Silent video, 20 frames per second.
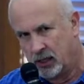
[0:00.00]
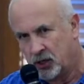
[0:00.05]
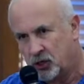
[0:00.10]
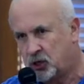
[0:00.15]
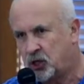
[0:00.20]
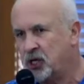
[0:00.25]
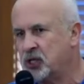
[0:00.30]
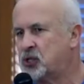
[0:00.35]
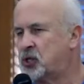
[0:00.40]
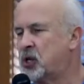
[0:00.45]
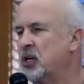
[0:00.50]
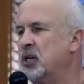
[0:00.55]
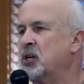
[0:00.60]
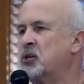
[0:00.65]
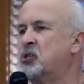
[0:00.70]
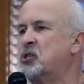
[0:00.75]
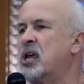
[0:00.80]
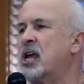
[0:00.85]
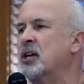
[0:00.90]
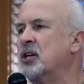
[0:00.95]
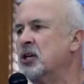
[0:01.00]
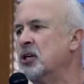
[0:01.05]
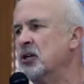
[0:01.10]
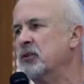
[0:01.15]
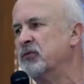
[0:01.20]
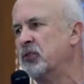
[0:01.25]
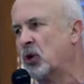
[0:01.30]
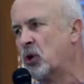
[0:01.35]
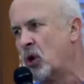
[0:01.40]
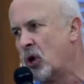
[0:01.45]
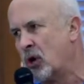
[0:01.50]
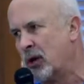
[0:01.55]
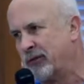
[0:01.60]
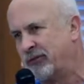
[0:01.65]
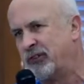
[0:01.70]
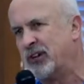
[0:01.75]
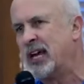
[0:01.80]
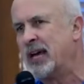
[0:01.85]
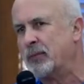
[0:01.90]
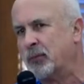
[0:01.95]
She's a descendant of the Hall
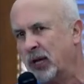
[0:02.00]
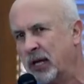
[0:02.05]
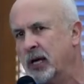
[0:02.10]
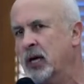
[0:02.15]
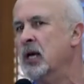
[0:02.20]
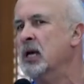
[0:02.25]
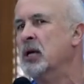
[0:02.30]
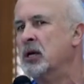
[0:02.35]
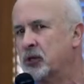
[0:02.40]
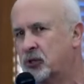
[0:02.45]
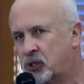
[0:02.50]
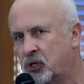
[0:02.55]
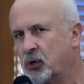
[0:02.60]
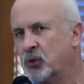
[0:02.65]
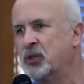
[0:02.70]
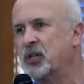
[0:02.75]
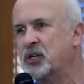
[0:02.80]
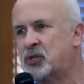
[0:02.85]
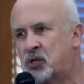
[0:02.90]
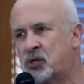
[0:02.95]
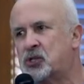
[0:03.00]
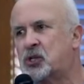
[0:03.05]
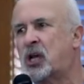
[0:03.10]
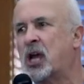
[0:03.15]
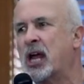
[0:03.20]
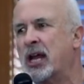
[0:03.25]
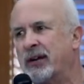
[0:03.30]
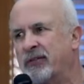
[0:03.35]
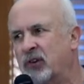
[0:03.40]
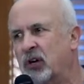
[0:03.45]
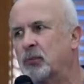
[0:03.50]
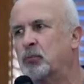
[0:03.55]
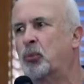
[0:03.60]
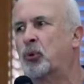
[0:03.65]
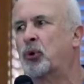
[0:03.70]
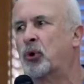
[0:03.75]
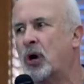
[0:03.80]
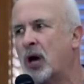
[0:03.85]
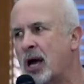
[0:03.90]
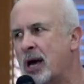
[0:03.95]
family. So this is kind of a
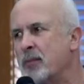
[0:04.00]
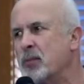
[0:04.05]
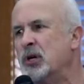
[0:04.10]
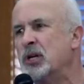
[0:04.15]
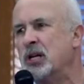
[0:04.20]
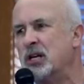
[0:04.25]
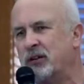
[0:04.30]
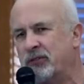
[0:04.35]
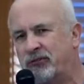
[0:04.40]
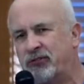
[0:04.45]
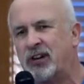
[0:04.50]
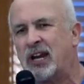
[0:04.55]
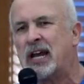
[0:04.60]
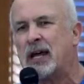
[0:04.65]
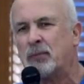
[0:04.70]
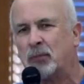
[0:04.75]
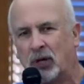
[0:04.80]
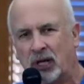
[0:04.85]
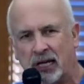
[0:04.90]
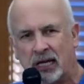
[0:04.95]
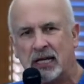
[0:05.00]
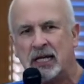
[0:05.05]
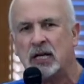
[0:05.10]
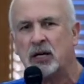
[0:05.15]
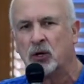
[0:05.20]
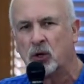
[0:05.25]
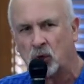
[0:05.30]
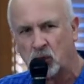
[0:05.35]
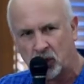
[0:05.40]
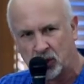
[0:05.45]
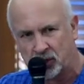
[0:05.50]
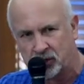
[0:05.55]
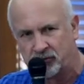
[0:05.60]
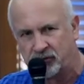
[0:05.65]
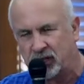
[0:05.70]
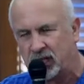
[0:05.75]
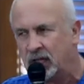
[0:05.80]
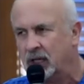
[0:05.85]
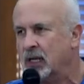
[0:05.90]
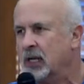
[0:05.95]
prominent family in
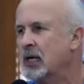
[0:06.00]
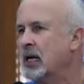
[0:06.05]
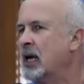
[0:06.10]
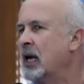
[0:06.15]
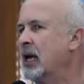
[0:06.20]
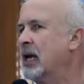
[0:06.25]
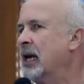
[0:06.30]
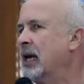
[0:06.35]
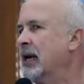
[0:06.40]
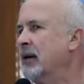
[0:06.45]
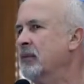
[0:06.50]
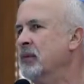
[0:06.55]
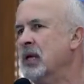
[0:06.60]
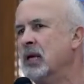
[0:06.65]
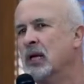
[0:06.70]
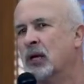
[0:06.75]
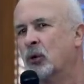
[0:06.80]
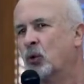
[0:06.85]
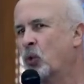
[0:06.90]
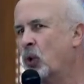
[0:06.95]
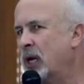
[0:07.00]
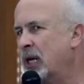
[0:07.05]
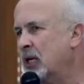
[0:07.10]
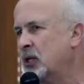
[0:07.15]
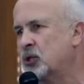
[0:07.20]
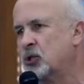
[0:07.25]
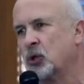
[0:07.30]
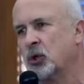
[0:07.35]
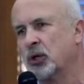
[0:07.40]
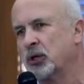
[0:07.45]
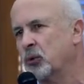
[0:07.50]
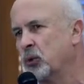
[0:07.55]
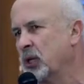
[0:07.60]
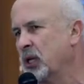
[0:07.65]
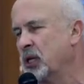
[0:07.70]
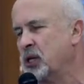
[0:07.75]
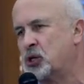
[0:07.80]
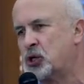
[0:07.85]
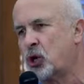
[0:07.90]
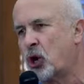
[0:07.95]
Hallsville. Uh, Red told a
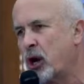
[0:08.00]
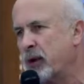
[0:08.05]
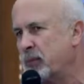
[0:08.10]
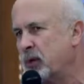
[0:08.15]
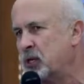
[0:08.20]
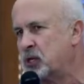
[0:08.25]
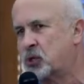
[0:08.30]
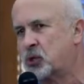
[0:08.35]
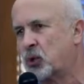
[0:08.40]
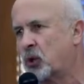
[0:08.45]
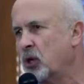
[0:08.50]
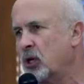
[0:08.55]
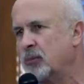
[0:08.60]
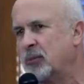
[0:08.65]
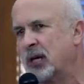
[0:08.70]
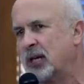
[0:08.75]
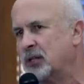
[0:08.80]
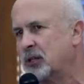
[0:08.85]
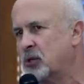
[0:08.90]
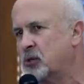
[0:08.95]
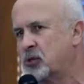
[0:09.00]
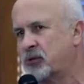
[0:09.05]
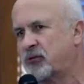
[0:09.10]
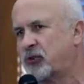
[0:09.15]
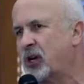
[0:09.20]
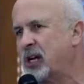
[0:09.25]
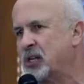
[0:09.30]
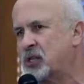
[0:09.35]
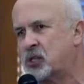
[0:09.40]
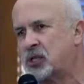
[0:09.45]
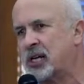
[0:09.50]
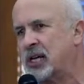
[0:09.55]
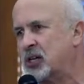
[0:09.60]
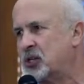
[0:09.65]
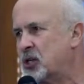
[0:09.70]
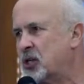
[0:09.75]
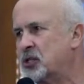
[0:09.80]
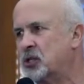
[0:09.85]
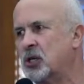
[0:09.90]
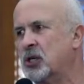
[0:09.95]
really charming story about those freight
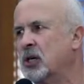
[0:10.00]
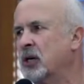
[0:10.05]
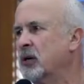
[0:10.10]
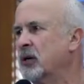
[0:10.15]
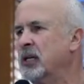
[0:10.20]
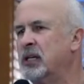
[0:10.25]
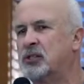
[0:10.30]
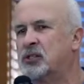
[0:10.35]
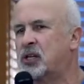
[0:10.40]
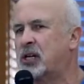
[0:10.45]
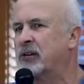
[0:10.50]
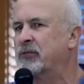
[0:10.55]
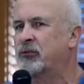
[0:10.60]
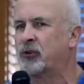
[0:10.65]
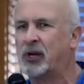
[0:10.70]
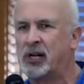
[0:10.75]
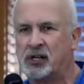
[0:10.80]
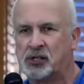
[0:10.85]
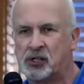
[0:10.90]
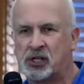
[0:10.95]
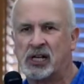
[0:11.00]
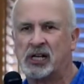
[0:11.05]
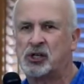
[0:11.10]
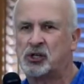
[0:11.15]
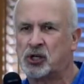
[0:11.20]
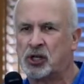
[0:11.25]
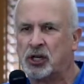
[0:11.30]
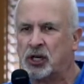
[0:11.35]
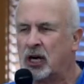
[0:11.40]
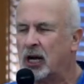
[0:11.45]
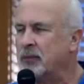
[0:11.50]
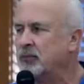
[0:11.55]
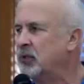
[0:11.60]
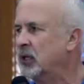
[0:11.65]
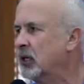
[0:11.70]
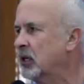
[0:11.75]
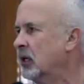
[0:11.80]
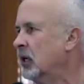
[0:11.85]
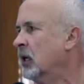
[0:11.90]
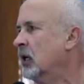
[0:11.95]
stations. You know, he's in freight station, and I'm
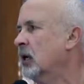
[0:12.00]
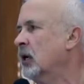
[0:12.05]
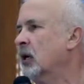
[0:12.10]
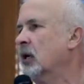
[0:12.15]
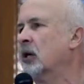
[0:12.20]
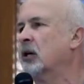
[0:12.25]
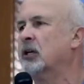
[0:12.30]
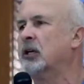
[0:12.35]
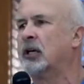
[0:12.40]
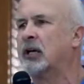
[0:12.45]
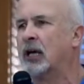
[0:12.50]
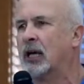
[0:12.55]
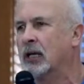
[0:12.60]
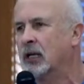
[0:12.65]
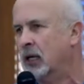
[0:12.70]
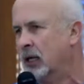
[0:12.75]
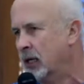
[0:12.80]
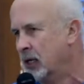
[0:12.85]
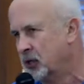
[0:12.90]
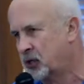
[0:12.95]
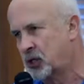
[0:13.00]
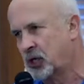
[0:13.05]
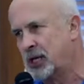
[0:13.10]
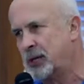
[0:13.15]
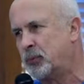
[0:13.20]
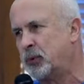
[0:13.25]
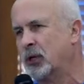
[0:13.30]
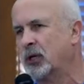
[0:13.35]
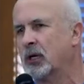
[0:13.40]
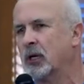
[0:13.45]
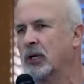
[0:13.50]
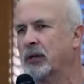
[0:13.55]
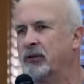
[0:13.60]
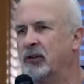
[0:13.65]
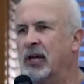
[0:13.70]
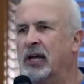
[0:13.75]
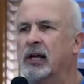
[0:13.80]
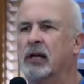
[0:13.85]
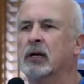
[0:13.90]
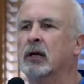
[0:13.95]
thinking, oh yeah, sleepy little
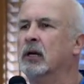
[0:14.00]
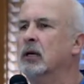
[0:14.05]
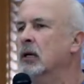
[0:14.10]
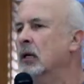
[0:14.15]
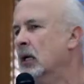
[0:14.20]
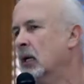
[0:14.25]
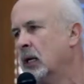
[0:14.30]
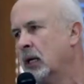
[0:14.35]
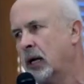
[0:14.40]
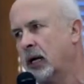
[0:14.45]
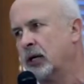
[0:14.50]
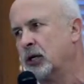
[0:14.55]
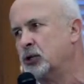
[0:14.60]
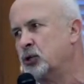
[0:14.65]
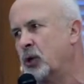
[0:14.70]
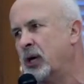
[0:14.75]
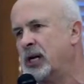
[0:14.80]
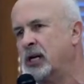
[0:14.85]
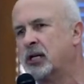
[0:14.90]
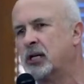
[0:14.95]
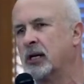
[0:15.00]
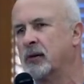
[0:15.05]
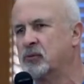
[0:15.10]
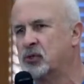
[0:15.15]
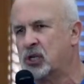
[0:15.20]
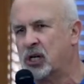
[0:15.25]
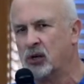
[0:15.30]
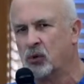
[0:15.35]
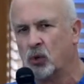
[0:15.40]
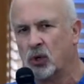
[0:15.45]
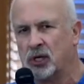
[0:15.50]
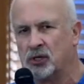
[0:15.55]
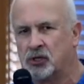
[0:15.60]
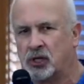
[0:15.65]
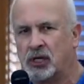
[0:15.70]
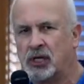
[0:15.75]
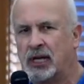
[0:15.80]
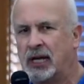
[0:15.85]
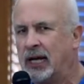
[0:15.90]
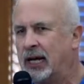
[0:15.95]
thing, and, then, and a train comes in once
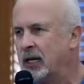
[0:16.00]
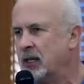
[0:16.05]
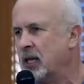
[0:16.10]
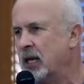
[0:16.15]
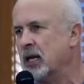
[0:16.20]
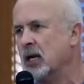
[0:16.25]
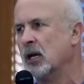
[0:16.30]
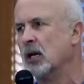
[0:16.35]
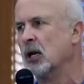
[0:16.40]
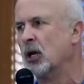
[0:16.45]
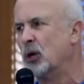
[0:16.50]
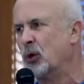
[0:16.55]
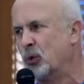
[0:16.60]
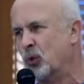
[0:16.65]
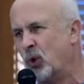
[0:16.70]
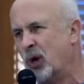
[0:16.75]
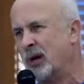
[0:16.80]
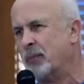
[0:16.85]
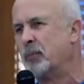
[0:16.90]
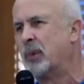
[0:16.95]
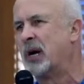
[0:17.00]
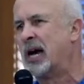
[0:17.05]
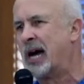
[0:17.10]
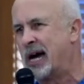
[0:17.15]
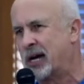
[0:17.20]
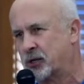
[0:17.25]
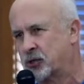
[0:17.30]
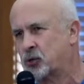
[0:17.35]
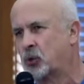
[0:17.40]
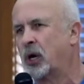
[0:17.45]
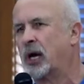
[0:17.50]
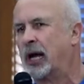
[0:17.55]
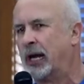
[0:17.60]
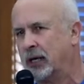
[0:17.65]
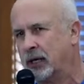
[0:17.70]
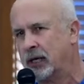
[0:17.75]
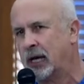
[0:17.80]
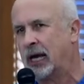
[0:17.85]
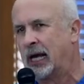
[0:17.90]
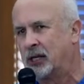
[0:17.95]
a day, and they unload one box.
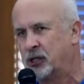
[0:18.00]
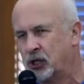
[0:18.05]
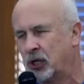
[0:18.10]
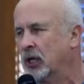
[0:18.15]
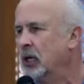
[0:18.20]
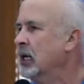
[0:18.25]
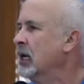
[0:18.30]
Right, gotcha.